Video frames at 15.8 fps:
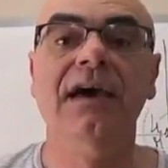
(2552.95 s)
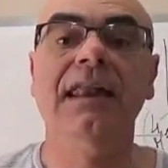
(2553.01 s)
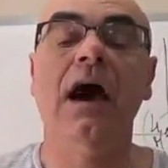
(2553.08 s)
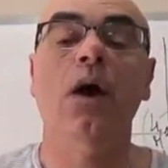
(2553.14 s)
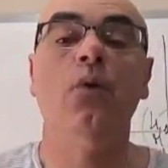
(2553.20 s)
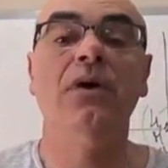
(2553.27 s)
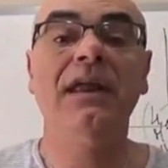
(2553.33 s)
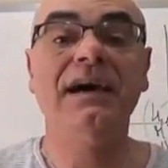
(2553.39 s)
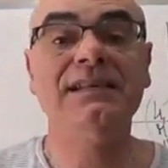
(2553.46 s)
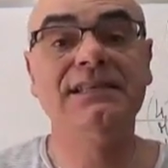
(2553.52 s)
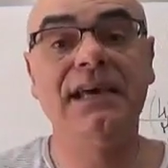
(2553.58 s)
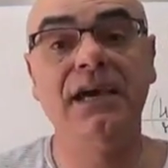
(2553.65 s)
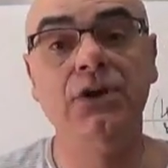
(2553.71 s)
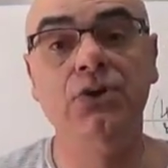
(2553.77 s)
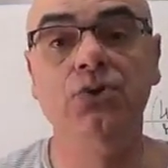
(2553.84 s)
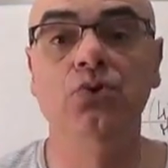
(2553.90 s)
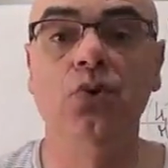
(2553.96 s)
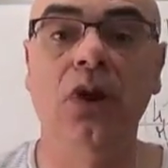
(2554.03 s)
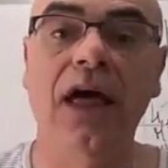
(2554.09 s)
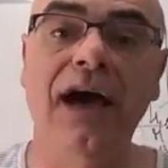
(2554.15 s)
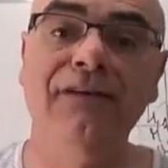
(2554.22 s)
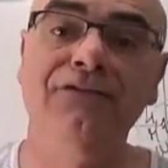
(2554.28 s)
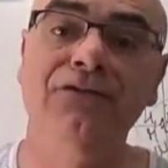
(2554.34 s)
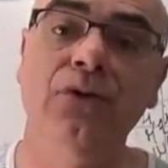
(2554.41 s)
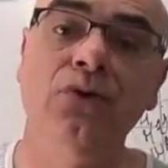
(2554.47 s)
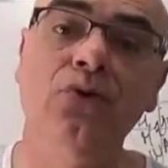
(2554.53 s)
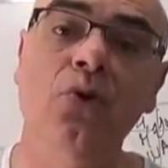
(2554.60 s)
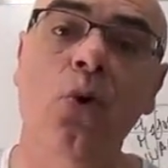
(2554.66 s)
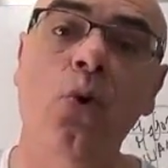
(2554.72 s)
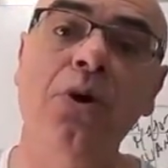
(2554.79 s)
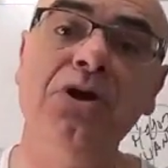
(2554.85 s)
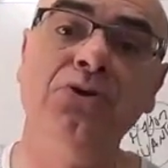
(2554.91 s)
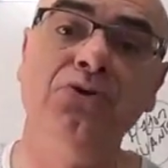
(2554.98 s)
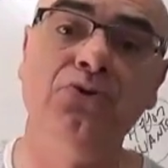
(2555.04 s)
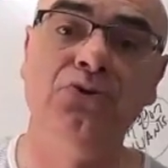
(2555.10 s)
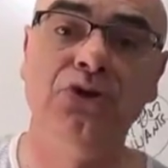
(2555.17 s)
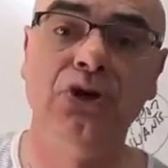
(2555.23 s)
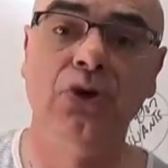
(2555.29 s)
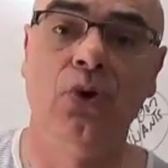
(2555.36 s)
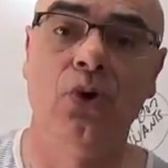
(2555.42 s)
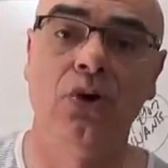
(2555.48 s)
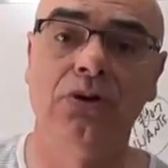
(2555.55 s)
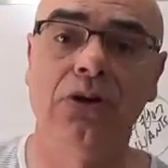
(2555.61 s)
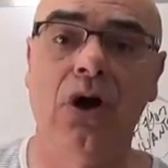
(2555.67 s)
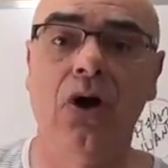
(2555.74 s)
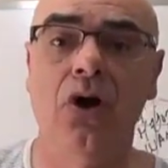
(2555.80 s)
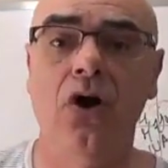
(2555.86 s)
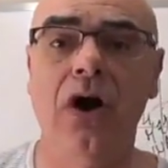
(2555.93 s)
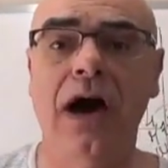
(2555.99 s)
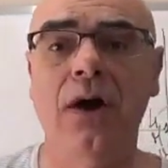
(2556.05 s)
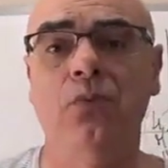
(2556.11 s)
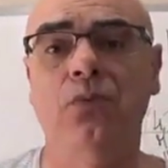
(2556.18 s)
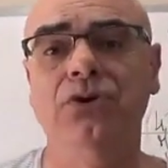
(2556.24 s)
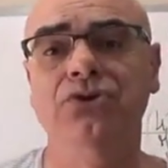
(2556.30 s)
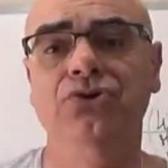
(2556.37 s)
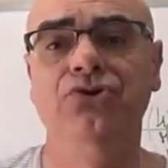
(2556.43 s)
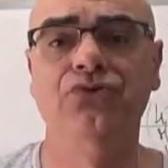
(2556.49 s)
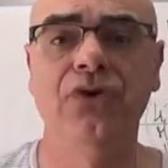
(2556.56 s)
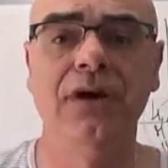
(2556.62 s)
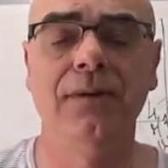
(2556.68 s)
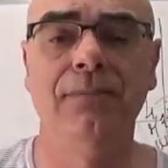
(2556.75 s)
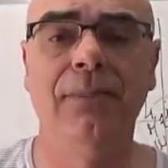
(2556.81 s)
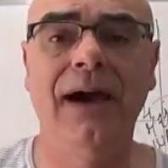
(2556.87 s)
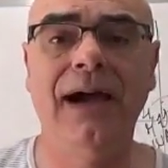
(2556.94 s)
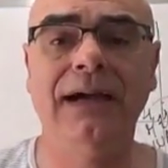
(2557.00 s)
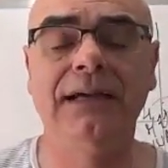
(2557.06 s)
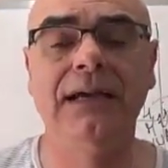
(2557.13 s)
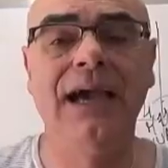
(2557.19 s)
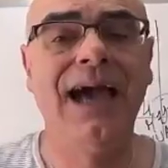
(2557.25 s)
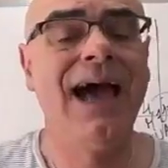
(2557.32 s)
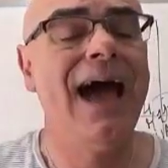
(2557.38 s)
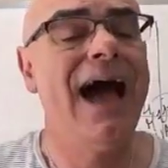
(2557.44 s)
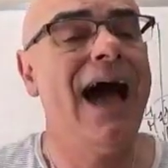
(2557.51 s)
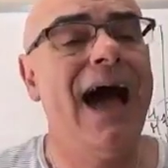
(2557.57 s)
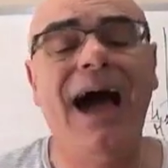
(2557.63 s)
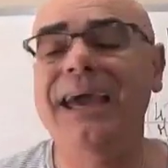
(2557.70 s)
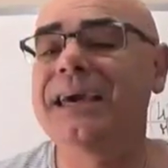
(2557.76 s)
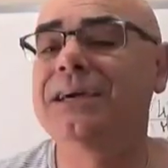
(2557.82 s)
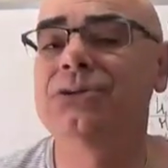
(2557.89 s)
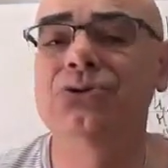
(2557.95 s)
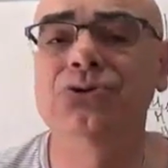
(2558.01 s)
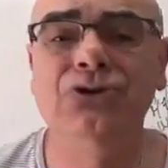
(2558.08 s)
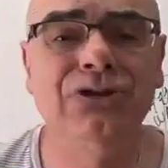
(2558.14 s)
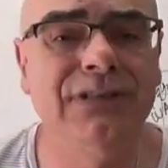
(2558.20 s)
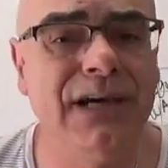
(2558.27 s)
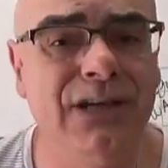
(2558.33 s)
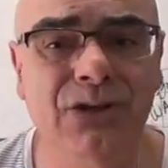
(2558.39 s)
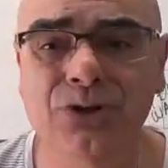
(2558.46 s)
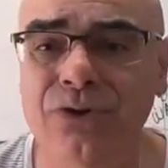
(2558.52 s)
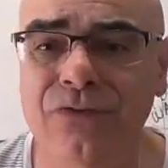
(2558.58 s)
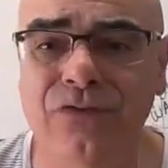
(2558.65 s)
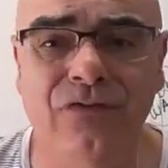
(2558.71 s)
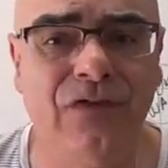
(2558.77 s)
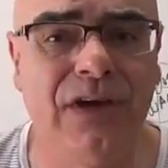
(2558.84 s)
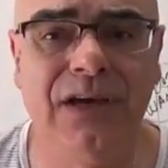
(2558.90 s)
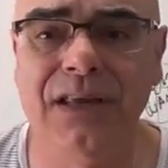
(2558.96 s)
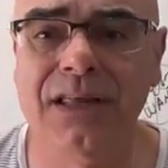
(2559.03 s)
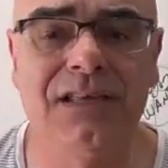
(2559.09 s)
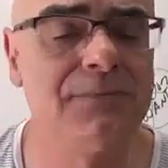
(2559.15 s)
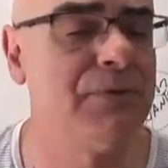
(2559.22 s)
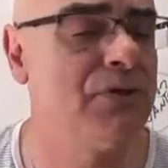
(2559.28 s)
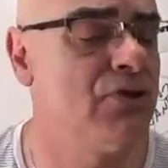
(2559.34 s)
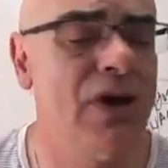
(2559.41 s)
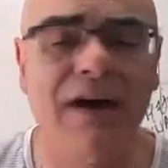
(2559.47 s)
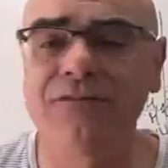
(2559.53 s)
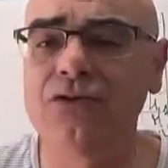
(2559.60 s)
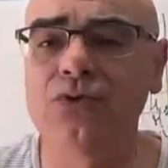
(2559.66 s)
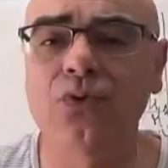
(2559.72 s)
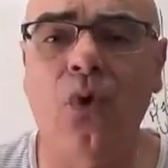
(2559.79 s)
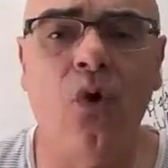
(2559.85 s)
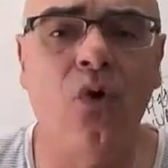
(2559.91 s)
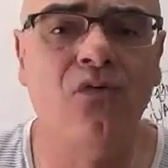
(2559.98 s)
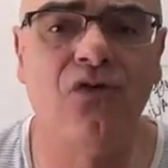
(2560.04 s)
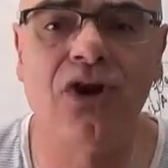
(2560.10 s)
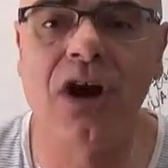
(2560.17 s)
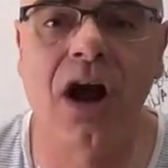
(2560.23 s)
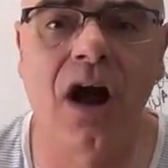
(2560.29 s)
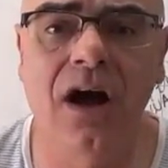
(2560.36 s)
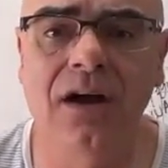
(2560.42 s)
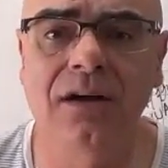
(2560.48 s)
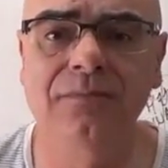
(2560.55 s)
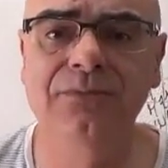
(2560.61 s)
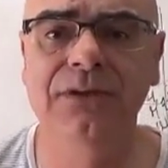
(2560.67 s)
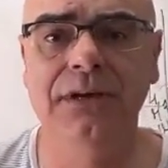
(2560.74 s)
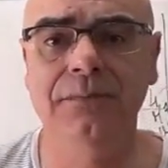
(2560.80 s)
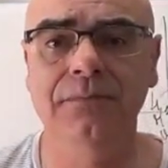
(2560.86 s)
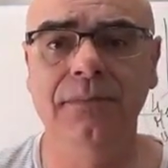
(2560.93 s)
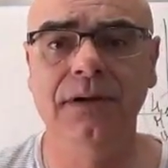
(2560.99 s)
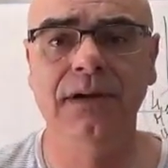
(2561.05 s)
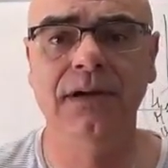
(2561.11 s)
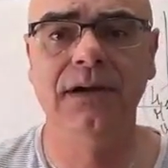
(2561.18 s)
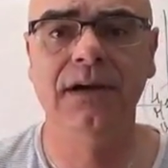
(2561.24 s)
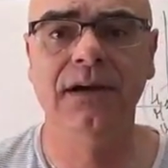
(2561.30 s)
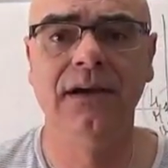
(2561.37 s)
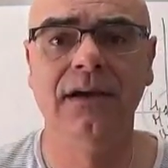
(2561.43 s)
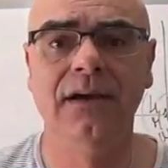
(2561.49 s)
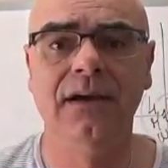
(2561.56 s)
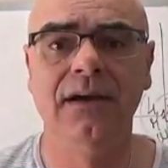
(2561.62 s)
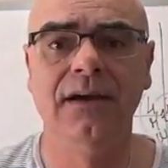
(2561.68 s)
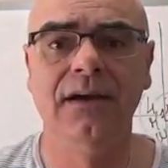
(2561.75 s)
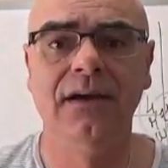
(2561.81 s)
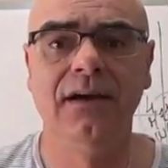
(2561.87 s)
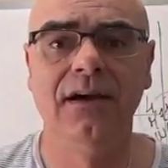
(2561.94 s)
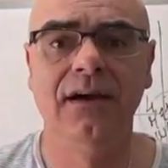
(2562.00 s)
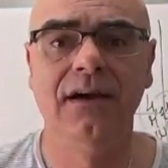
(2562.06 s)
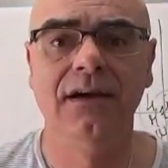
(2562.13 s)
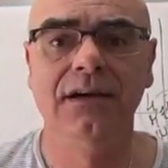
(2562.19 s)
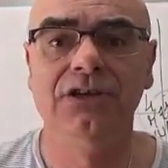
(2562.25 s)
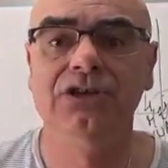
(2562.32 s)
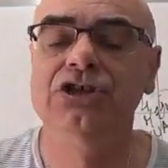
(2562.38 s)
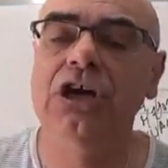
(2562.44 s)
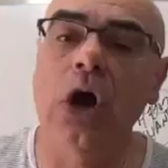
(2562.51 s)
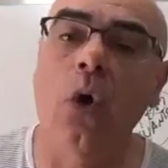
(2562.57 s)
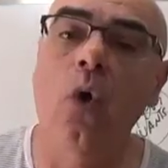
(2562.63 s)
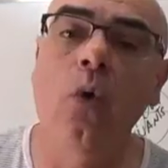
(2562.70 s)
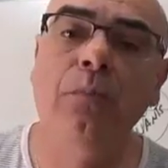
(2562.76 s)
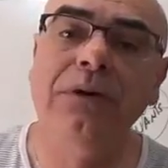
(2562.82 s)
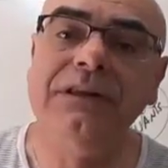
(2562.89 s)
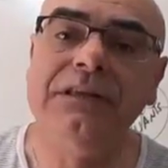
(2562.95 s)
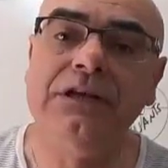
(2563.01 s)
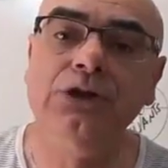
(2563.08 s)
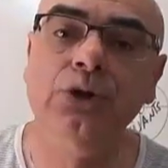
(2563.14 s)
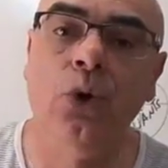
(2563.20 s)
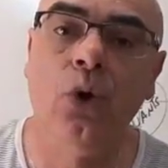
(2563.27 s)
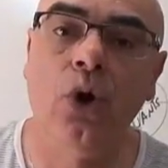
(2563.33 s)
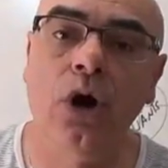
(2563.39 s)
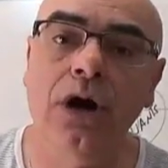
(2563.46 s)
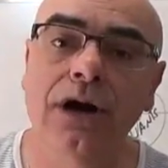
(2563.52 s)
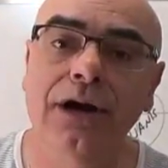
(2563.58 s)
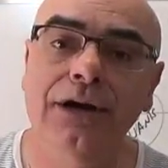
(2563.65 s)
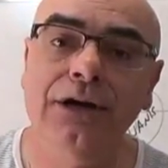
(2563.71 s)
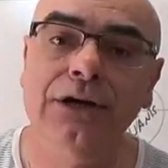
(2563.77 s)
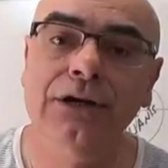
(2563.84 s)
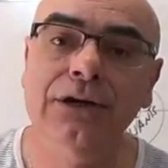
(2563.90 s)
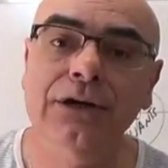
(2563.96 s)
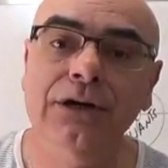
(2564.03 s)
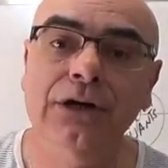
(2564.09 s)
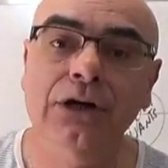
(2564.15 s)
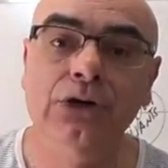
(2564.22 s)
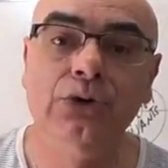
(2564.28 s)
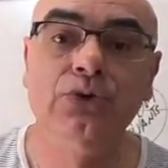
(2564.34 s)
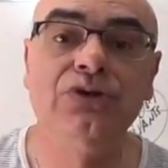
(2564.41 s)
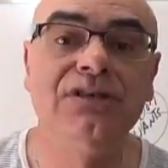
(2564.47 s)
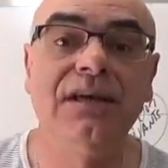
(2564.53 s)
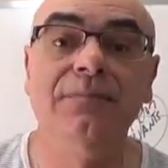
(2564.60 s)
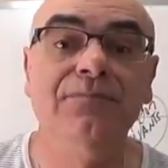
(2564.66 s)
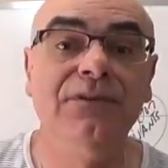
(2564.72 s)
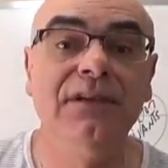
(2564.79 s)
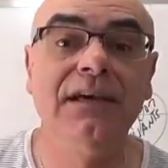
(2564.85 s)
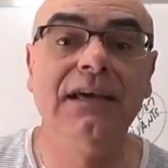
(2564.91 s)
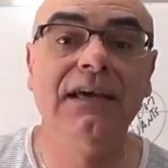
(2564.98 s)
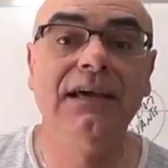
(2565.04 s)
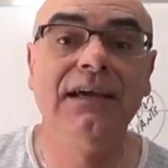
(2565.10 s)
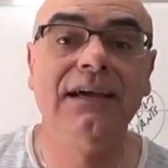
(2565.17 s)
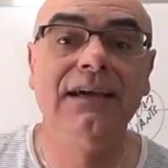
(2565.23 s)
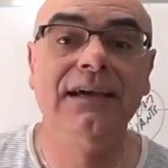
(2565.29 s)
Now, when I say new life, don't go into the old, oh, I want Drea back. I understand your feelings, but you have to overcome them. She opened the door to something